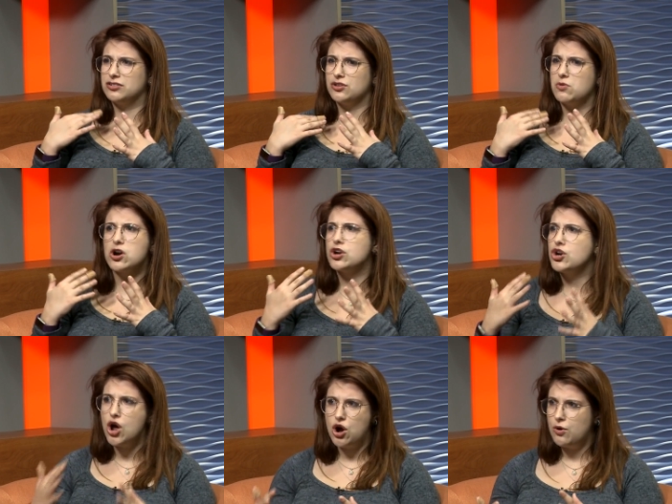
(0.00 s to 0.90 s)
the word
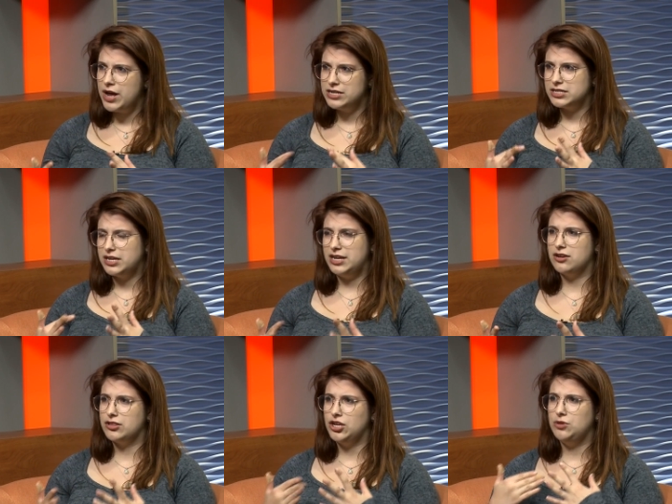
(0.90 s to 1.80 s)
no and to
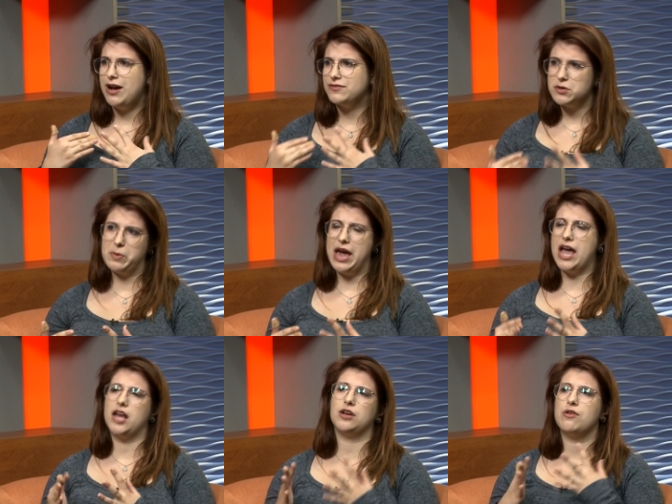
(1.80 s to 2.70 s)
hear that you have to
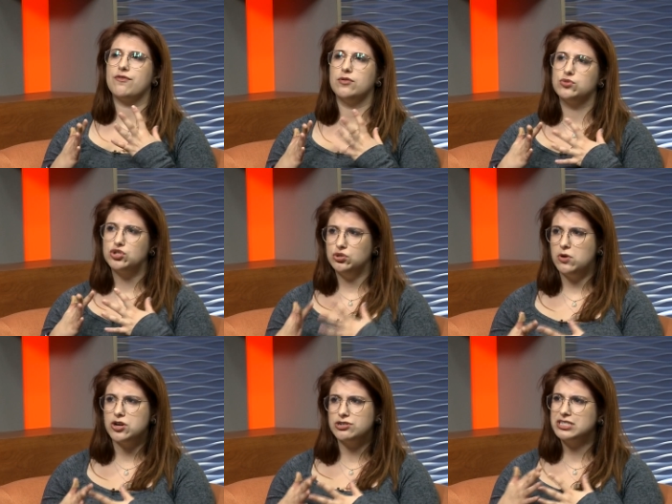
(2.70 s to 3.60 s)
pay anywhere from
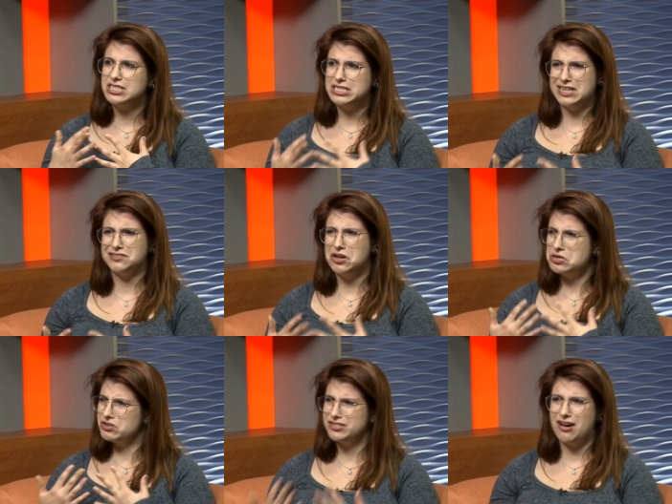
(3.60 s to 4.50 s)
200 to
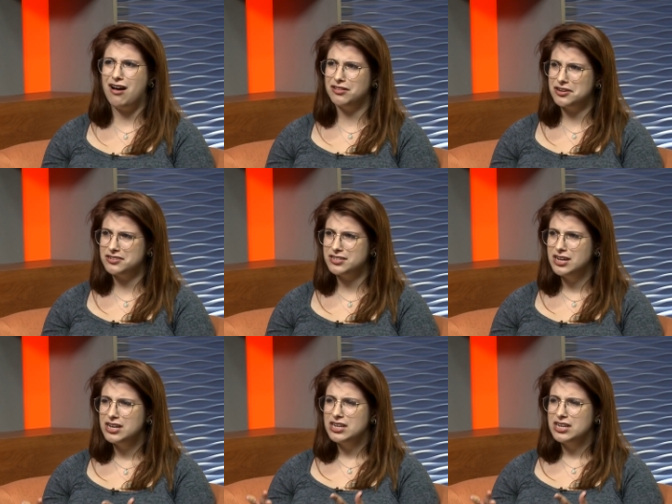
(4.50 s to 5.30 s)
$600